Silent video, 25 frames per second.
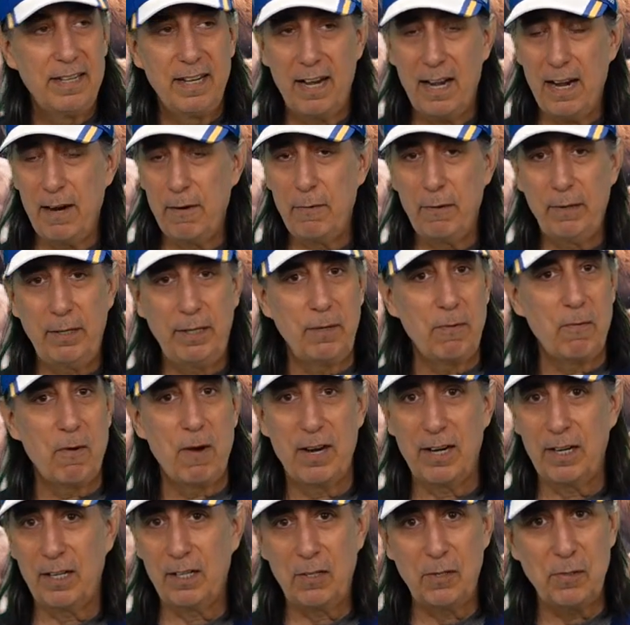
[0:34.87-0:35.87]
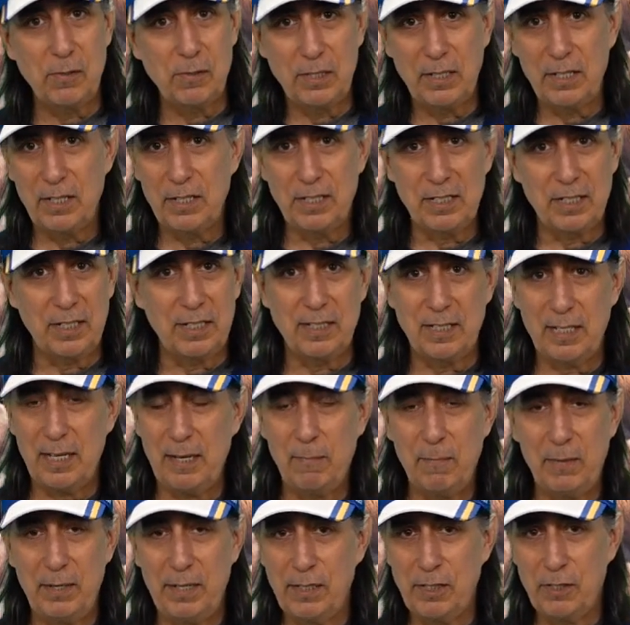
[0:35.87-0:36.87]
I really want to close on a six
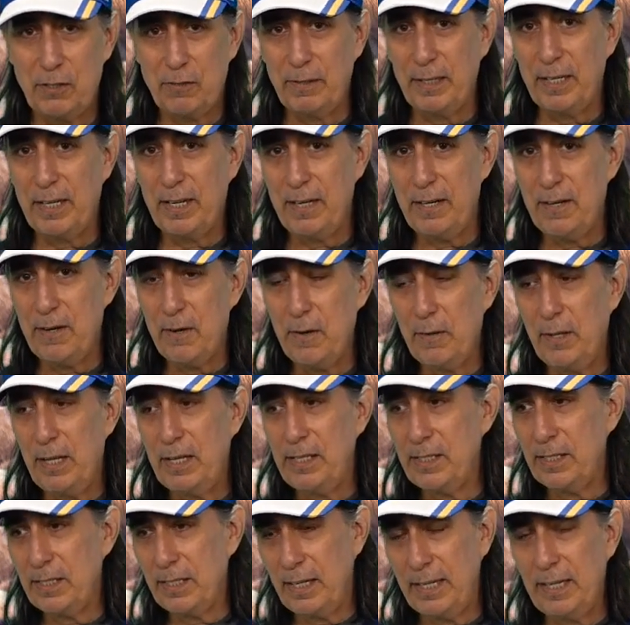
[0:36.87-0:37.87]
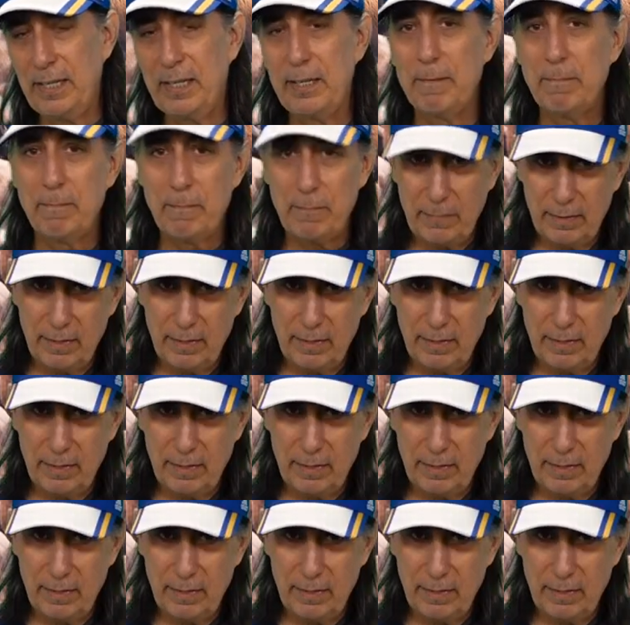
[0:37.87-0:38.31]
game winning streak. I know that's like